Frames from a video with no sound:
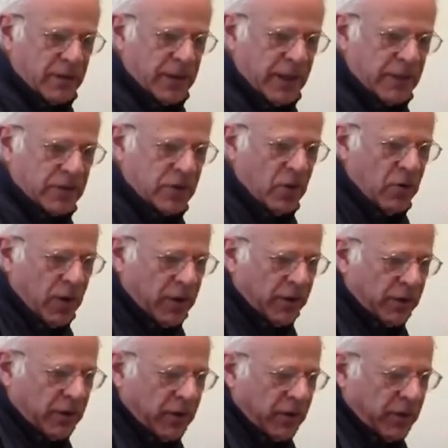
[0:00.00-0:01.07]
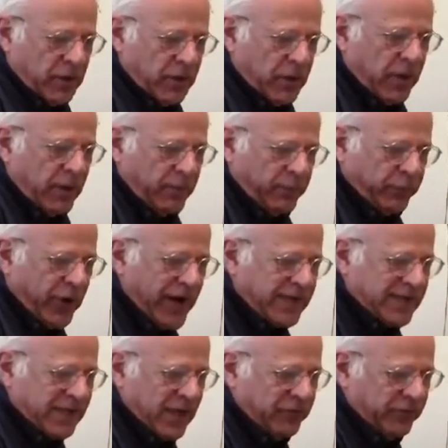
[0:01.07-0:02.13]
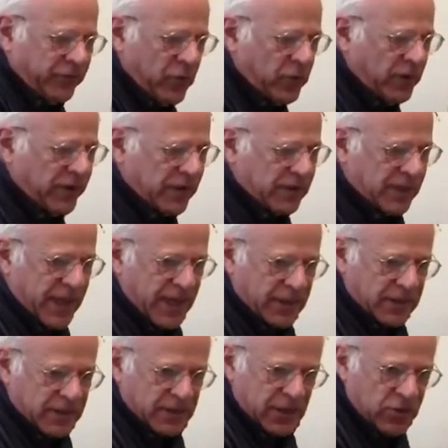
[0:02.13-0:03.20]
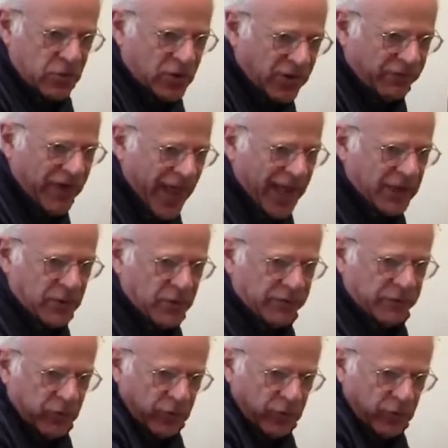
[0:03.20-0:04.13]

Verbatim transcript: Okay, so the price of food in the States, the unit value of